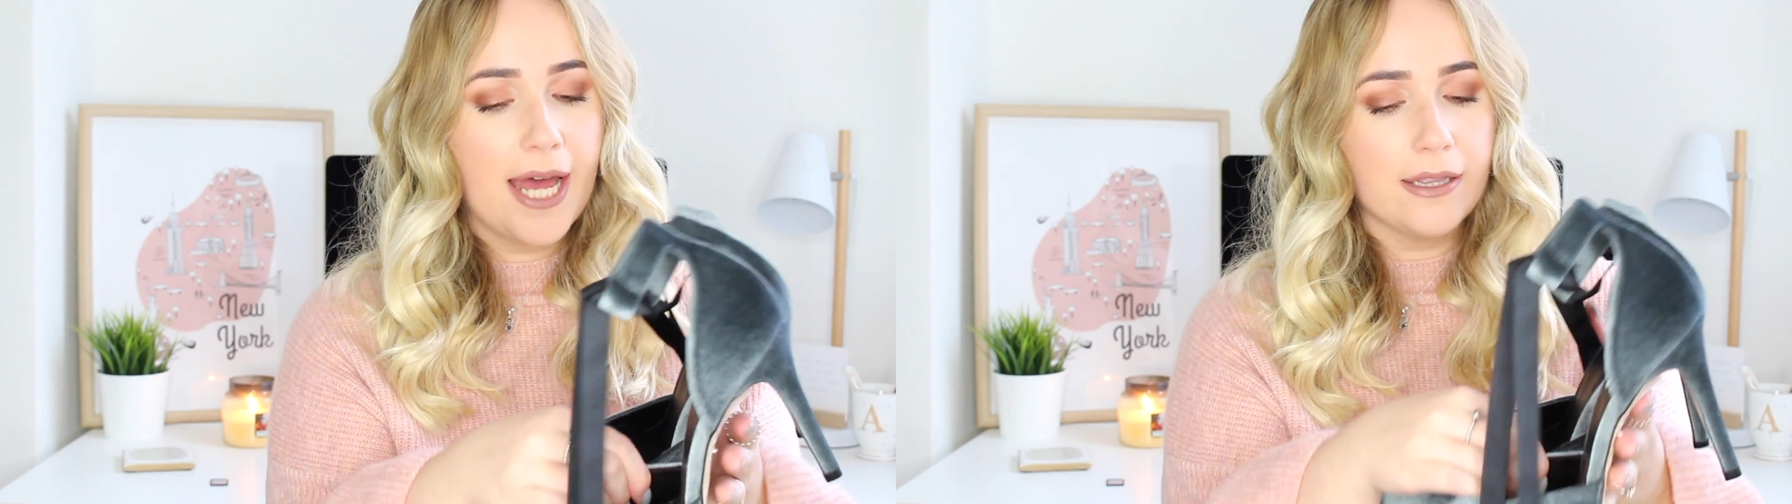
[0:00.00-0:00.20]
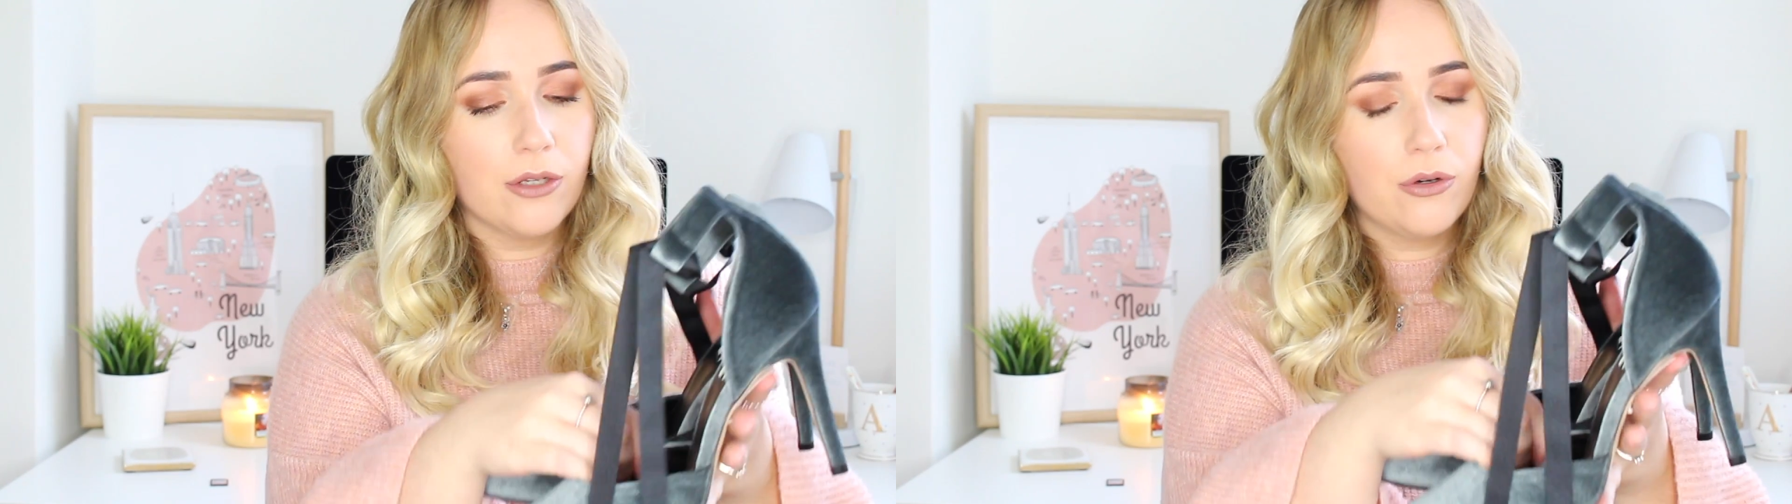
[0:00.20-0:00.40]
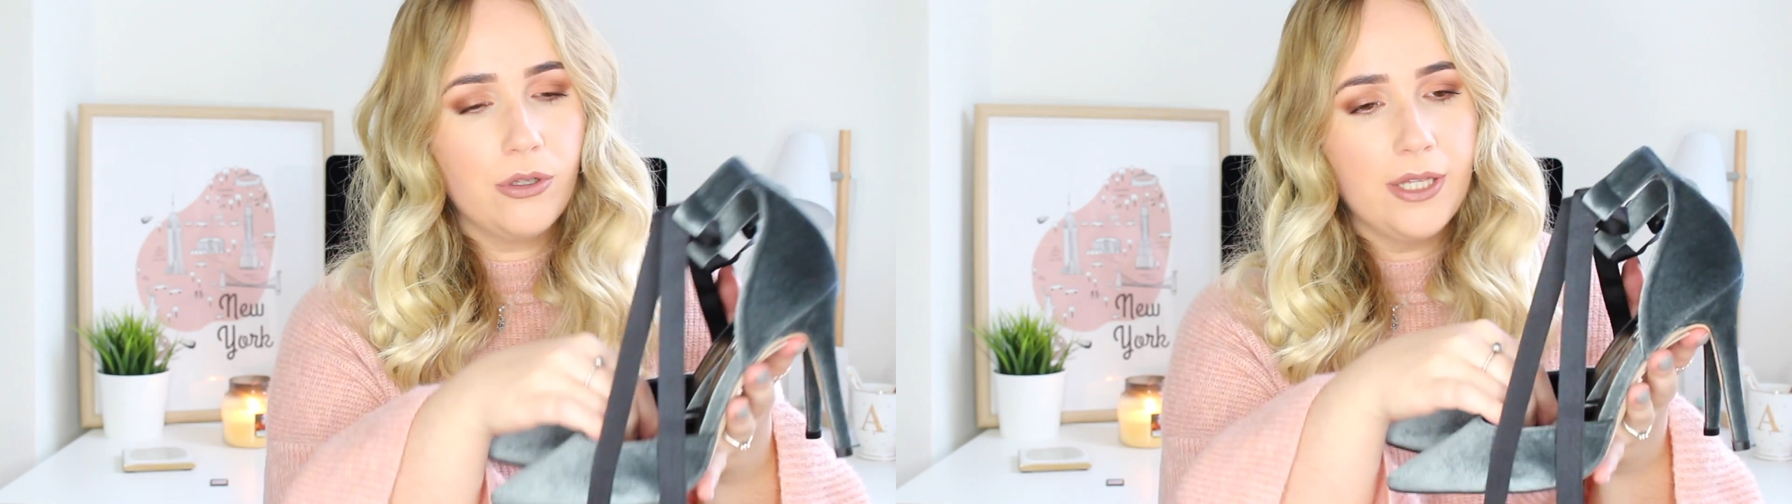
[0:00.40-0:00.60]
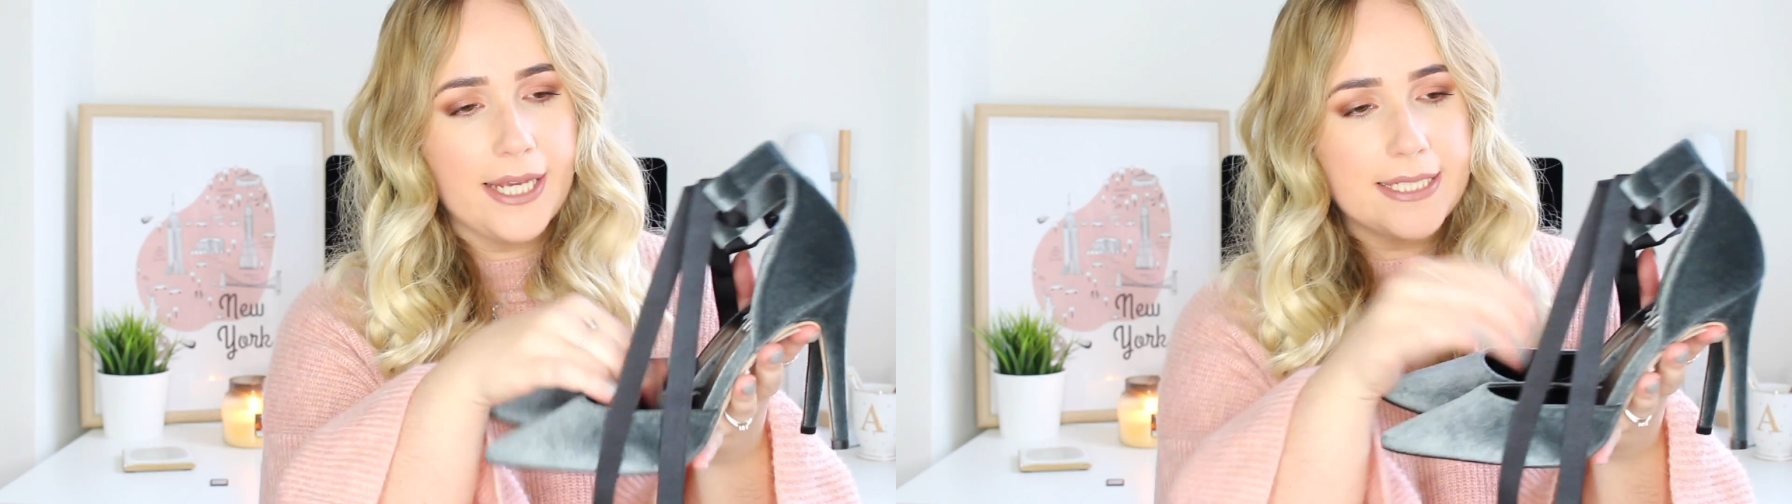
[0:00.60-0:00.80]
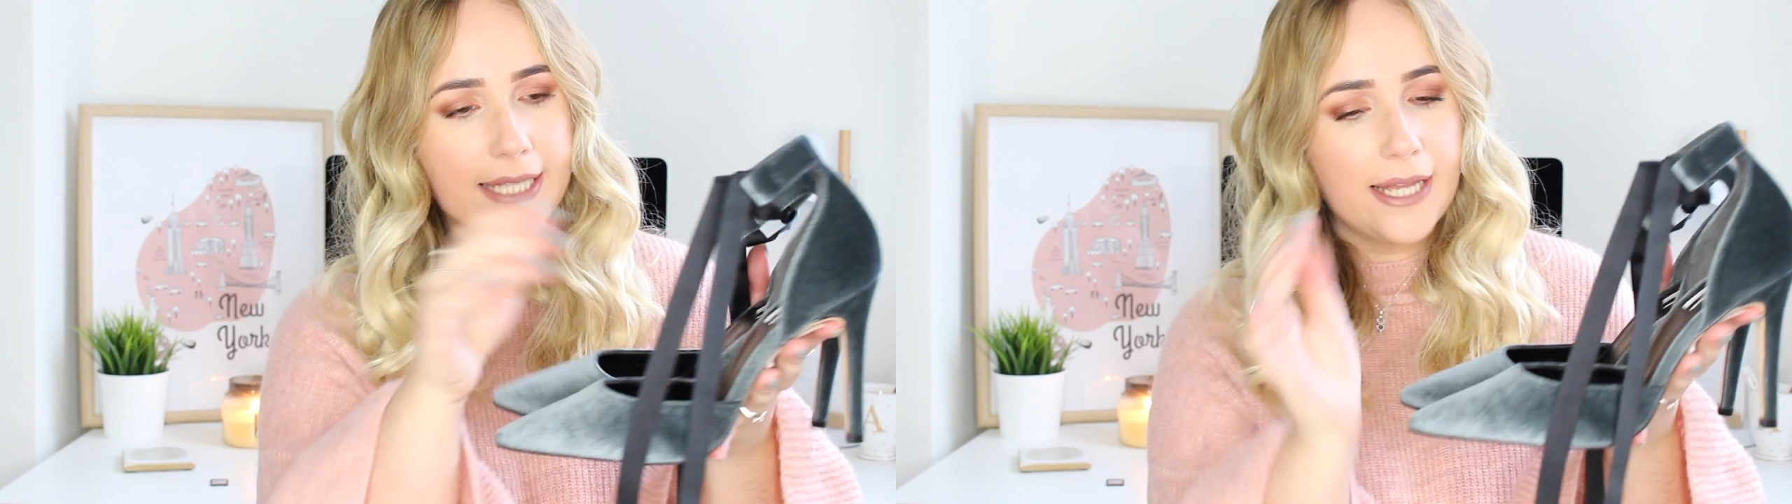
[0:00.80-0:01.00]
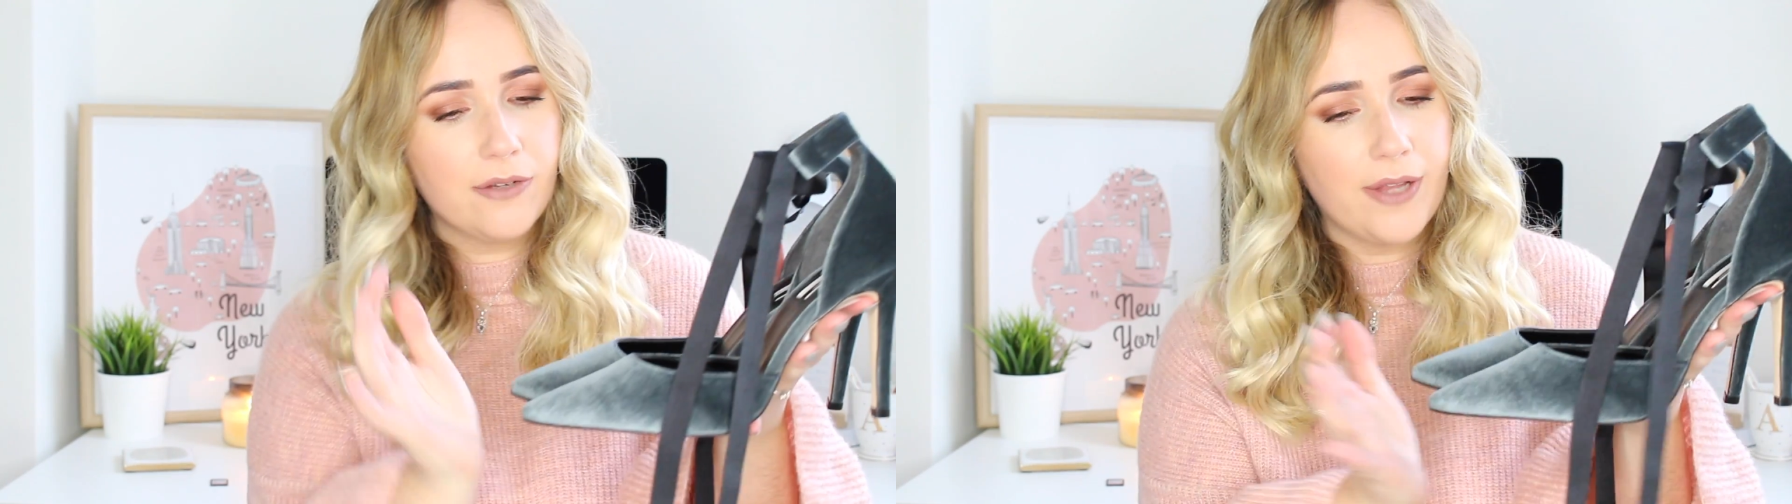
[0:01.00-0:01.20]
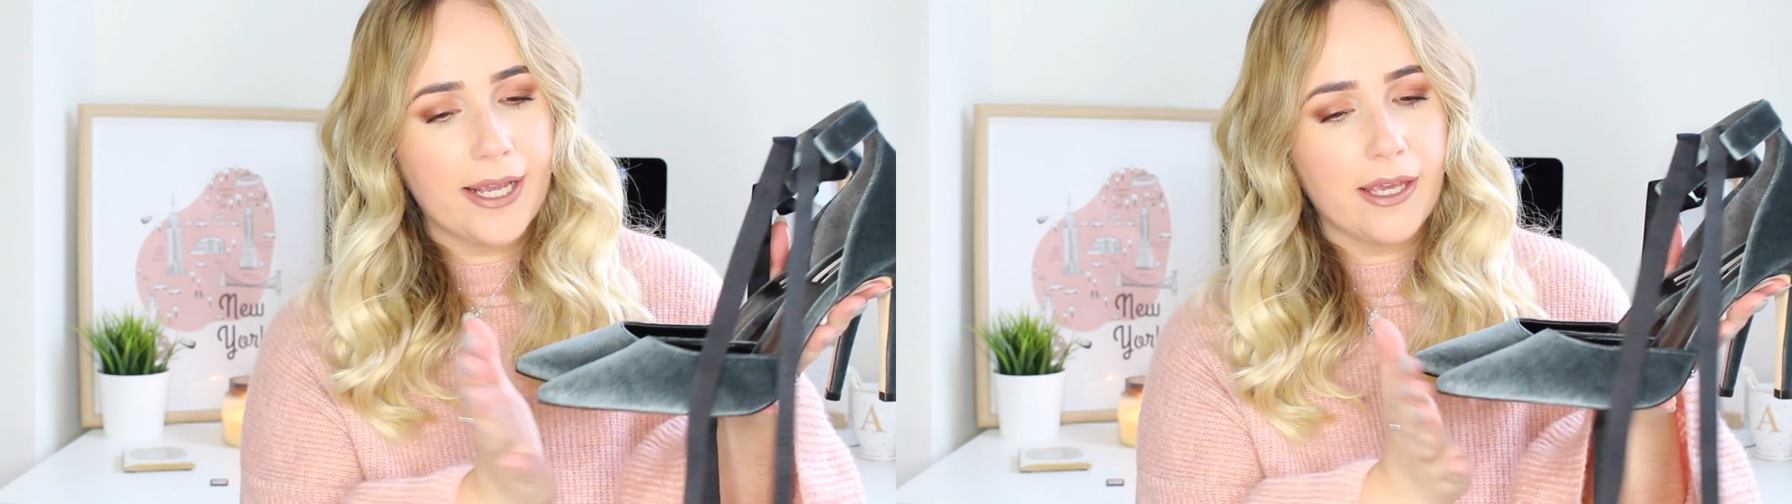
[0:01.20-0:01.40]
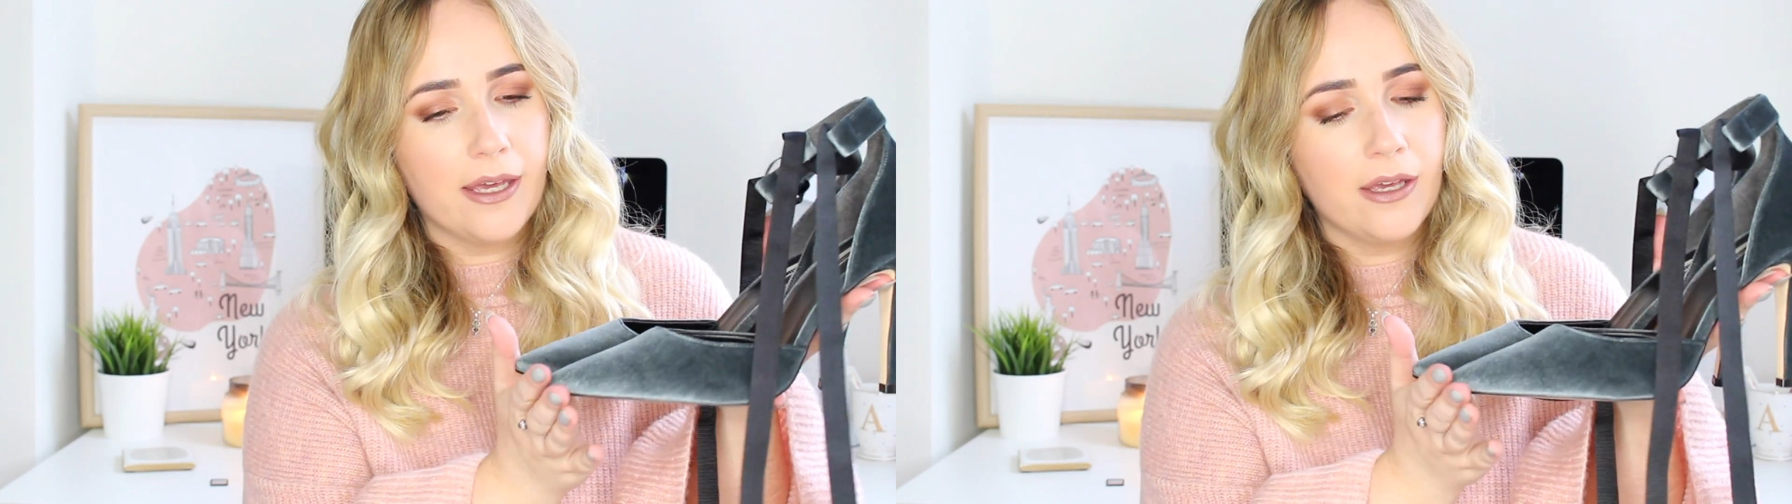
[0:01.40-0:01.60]
and the colour is kind of
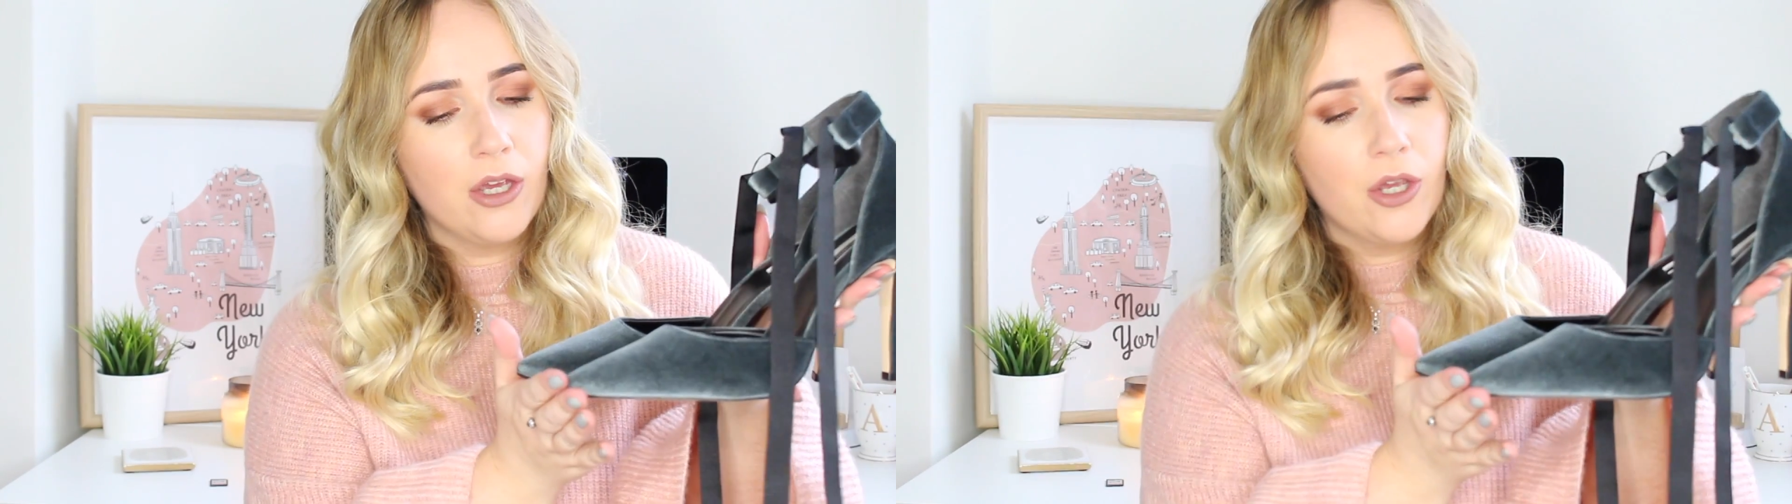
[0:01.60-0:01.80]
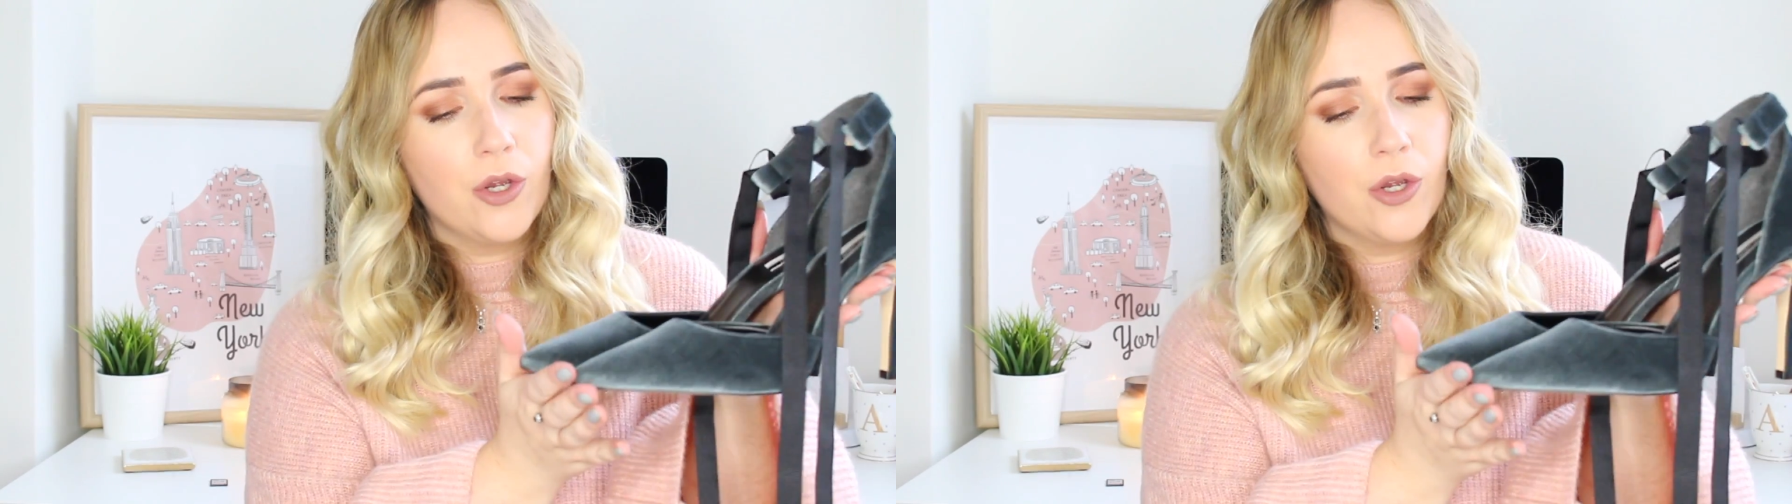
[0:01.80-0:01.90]
like a